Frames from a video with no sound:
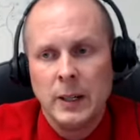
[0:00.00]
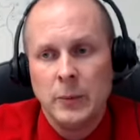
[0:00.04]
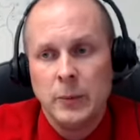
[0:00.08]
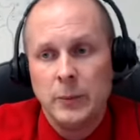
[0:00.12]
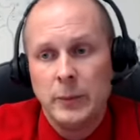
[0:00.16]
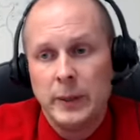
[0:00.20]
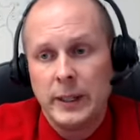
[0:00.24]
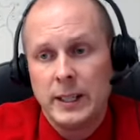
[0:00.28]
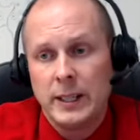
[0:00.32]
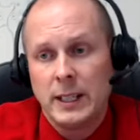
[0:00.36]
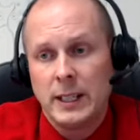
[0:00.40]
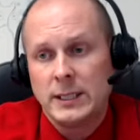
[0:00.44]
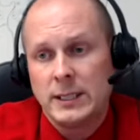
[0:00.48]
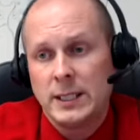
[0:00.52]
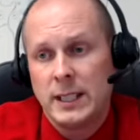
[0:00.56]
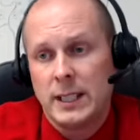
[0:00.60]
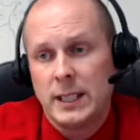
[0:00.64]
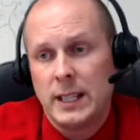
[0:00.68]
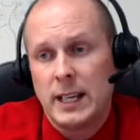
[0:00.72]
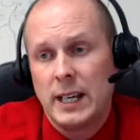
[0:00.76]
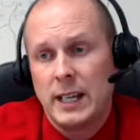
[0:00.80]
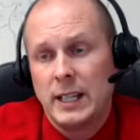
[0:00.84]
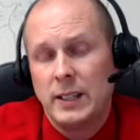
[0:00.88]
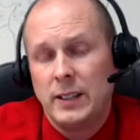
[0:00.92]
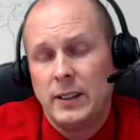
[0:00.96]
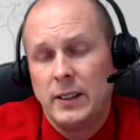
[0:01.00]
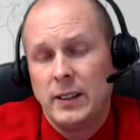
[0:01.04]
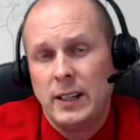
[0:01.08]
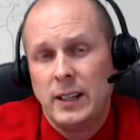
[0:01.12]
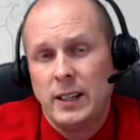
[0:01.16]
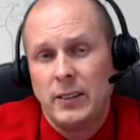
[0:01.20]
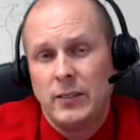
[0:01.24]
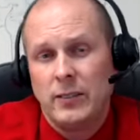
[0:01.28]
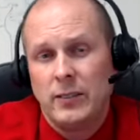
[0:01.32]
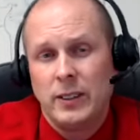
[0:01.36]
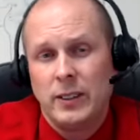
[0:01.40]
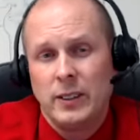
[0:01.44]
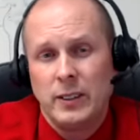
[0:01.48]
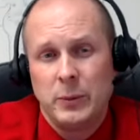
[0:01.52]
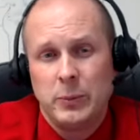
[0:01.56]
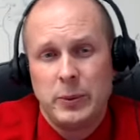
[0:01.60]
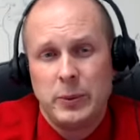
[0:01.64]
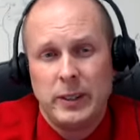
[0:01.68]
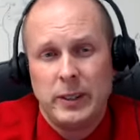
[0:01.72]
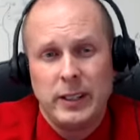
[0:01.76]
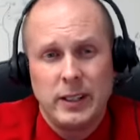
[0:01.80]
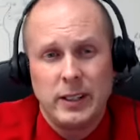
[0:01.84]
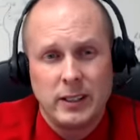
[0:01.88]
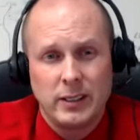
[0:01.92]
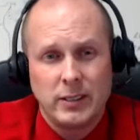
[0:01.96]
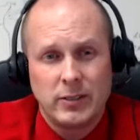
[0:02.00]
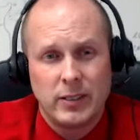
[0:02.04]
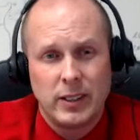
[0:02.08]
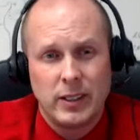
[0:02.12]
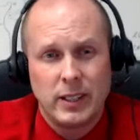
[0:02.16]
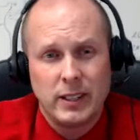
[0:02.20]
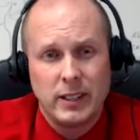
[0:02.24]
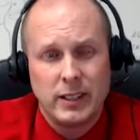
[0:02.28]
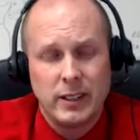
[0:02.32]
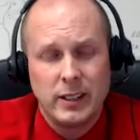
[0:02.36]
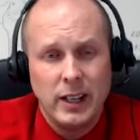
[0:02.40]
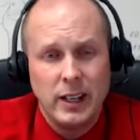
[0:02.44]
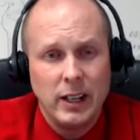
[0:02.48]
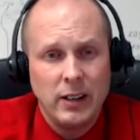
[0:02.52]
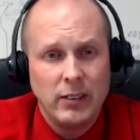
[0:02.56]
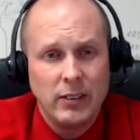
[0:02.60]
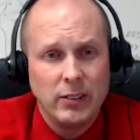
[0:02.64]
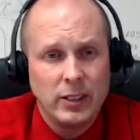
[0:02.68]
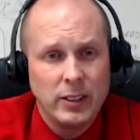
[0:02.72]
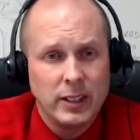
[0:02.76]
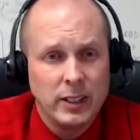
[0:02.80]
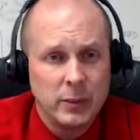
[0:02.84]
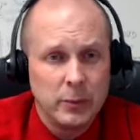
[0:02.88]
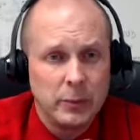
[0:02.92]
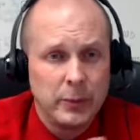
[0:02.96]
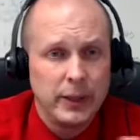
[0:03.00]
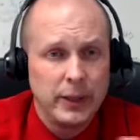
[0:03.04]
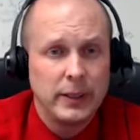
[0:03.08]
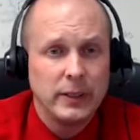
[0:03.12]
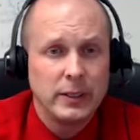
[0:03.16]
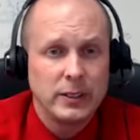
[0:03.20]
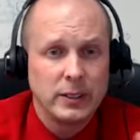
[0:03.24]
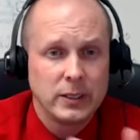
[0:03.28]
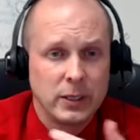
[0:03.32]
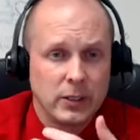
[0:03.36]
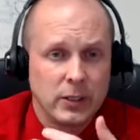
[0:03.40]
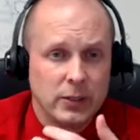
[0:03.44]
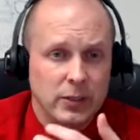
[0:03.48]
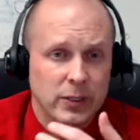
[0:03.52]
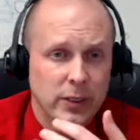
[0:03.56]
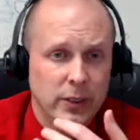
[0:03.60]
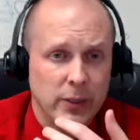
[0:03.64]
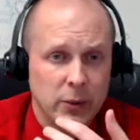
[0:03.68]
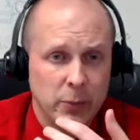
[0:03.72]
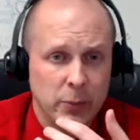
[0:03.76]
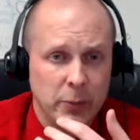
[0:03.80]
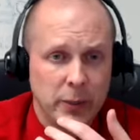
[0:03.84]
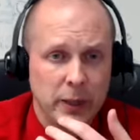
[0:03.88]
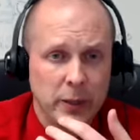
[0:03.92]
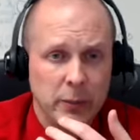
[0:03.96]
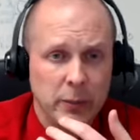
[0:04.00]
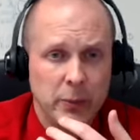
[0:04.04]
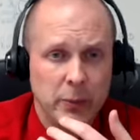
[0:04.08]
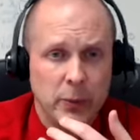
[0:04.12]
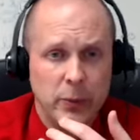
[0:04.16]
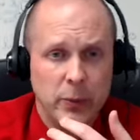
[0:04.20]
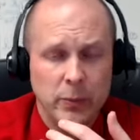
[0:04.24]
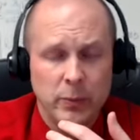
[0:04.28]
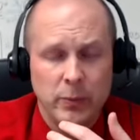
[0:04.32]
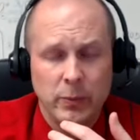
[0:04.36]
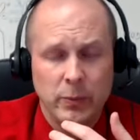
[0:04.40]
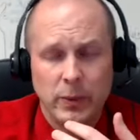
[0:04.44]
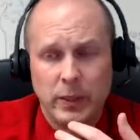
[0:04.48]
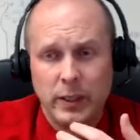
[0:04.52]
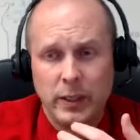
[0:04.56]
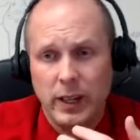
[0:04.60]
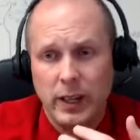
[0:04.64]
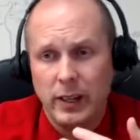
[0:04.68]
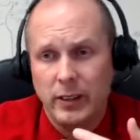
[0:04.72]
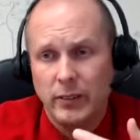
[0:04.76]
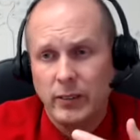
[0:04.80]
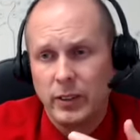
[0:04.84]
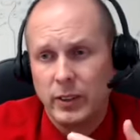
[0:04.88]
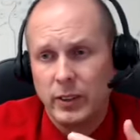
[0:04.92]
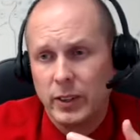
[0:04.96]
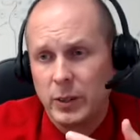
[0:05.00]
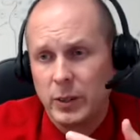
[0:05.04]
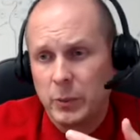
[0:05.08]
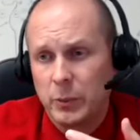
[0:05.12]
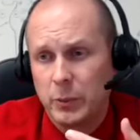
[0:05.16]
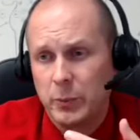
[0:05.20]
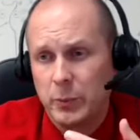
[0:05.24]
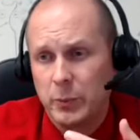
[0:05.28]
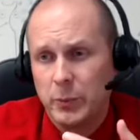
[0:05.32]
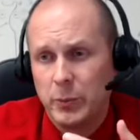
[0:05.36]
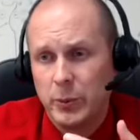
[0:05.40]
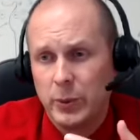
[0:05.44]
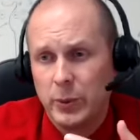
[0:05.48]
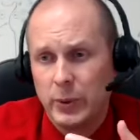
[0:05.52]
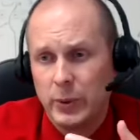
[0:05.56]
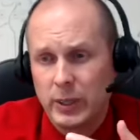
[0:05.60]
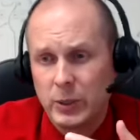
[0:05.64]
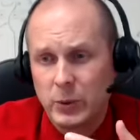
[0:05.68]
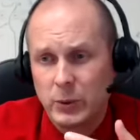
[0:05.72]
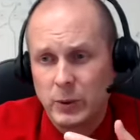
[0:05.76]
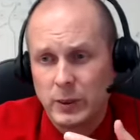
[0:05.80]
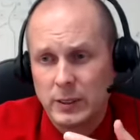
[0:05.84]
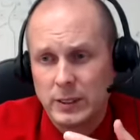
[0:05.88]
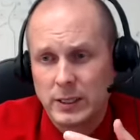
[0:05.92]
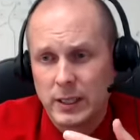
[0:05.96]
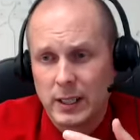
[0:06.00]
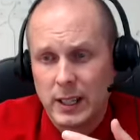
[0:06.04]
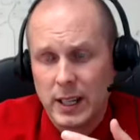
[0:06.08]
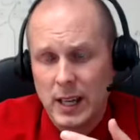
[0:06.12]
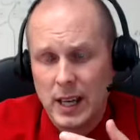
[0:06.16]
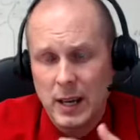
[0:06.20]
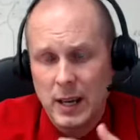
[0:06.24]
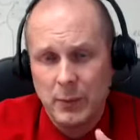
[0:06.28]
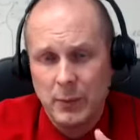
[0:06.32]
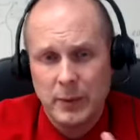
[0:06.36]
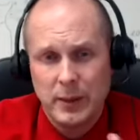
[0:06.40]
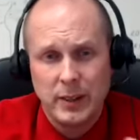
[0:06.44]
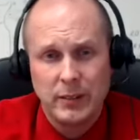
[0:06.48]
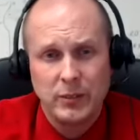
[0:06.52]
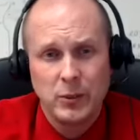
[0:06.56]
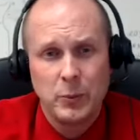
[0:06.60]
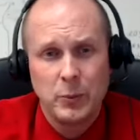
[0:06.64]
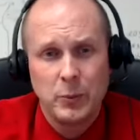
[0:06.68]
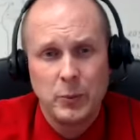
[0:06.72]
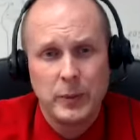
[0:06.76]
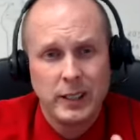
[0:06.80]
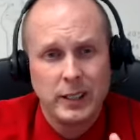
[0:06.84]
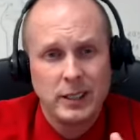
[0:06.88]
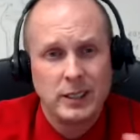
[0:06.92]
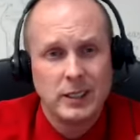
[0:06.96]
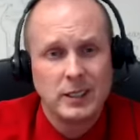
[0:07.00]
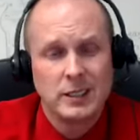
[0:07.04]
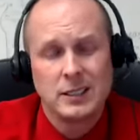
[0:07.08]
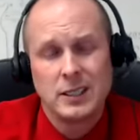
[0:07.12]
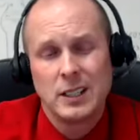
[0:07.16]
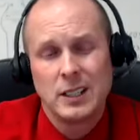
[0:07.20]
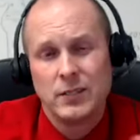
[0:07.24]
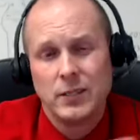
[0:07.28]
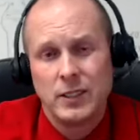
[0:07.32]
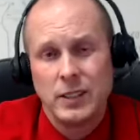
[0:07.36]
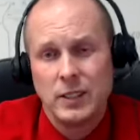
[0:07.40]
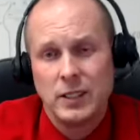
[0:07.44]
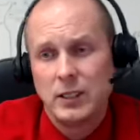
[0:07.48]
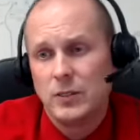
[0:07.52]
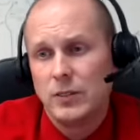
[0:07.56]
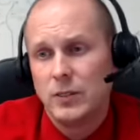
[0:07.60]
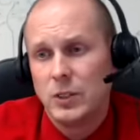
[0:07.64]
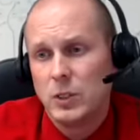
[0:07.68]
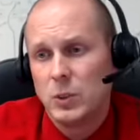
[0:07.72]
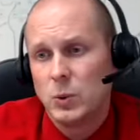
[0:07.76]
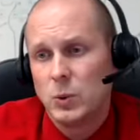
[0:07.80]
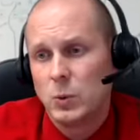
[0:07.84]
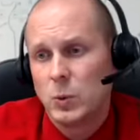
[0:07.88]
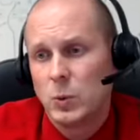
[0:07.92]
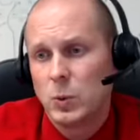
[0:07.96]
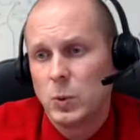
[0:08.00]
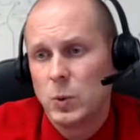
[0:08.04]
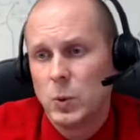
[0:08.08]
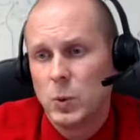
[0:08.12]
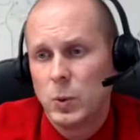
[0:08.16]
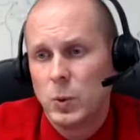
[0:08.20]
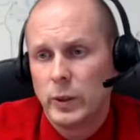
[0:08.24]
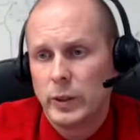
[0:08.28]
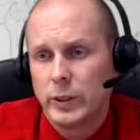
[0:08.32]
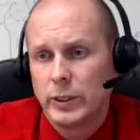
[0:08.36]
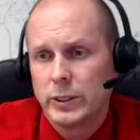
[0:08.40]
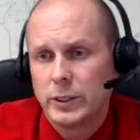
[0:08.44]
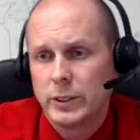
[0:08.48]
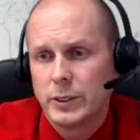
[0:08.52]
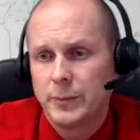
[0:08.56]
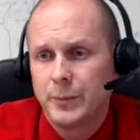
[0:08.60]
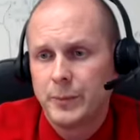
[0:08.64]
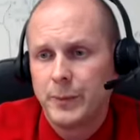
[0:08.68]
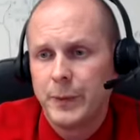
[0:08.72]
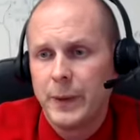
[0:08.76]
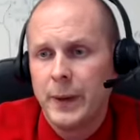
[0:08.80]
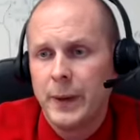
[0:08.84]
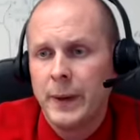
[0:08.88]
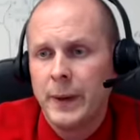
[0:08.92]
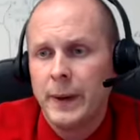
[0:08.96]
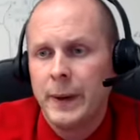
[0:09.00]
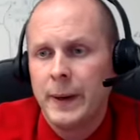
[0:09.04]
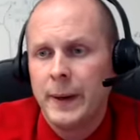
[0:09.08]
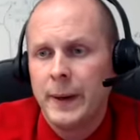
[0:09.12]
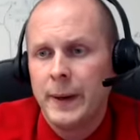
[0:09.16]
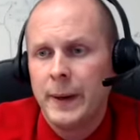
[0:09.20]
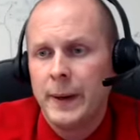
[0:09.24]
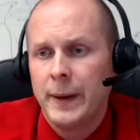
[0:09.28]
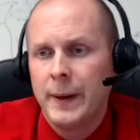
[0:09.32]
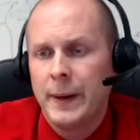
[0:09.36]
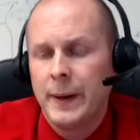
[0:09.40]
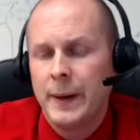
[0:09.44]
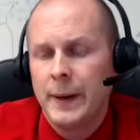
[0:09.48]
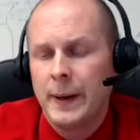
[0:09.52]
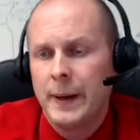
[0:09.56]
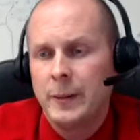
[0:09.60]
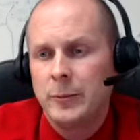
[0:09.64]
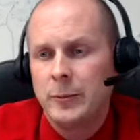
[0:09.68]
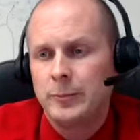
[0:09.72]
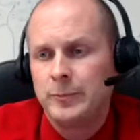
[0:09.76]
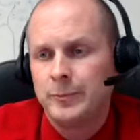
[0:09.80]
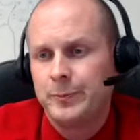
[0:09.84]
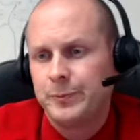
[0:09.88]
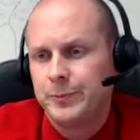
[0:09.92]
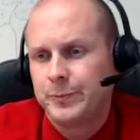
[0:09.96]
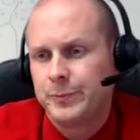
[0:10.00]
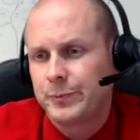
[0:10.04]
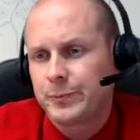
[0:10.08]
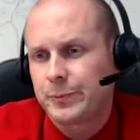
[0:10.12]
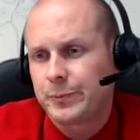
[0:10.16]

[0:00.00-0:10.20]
Because of that, you can't really predict, right? You can't really compare yourself to other people. You can't really predict what's going to happen. Everybody does have an individual course. The